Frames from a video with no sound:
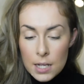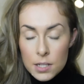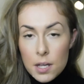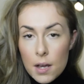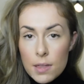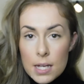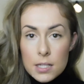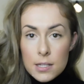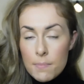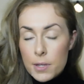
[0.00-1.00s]
So there's
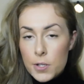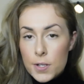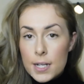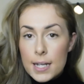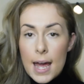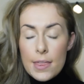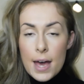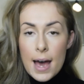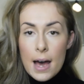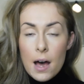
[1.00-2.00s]
some that you can get
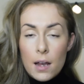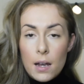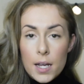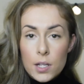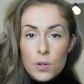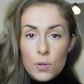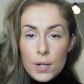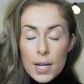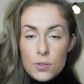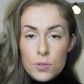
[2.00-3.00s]
that are like your
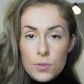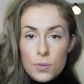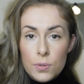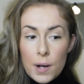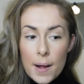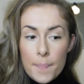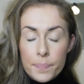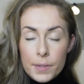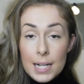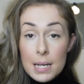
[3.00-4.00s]
natural
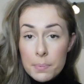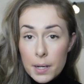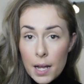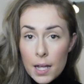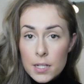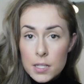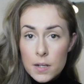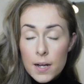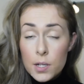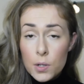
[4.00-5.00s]
um, lip colour, so
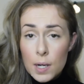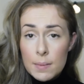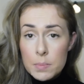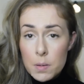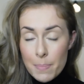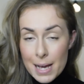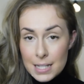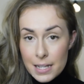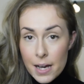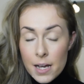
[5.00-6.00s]
like your lips a bit
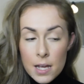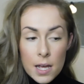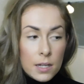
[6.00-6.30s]
better.